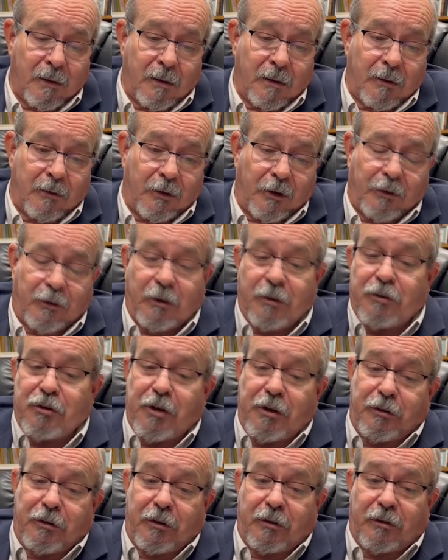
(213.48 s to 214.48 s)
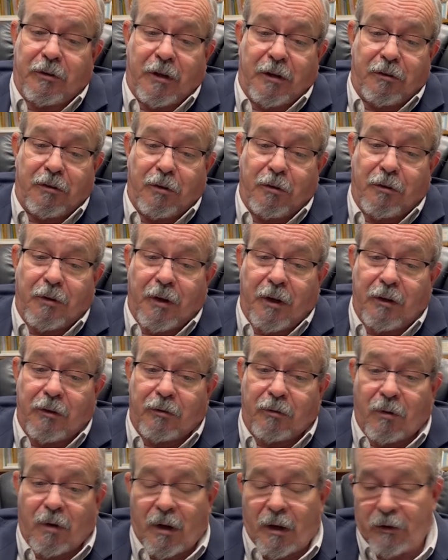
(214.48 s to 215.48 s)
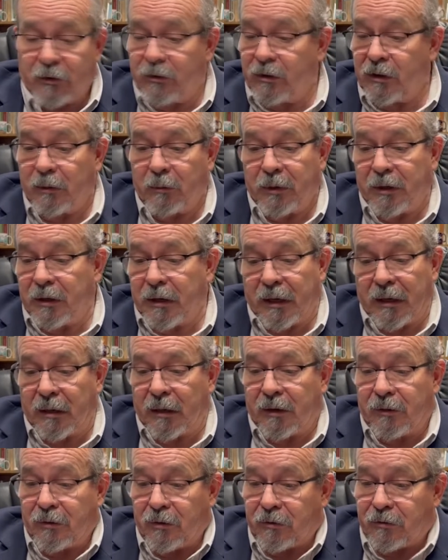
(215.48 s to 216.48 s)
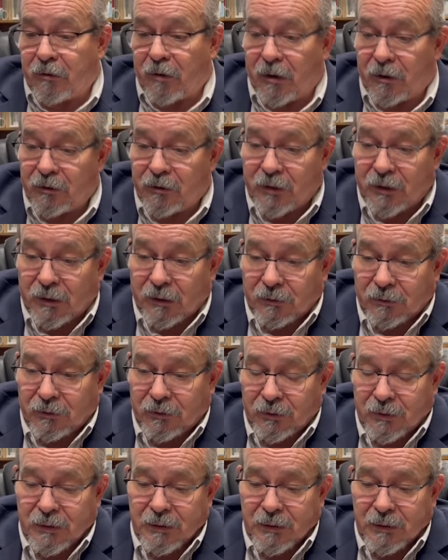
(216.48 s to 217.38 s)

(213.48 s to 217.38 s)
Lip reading: So you see, Jesus did two things for us that we cannot do for ourselves.